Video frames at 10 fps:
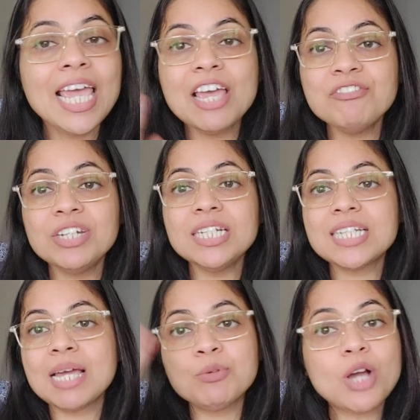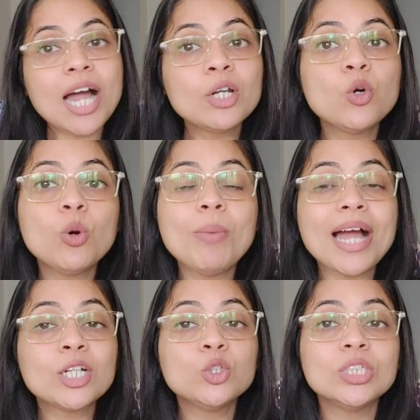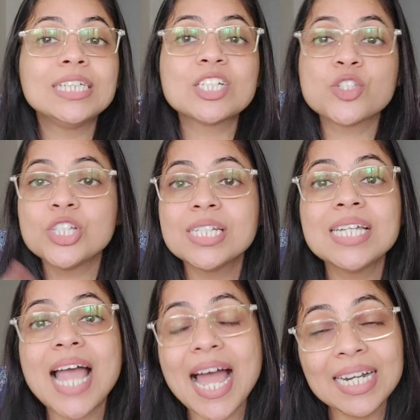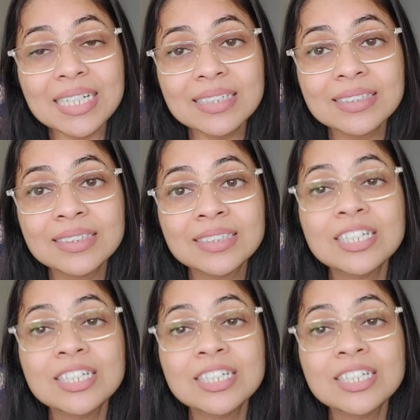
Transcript: Every time you can't go back to the dictionary and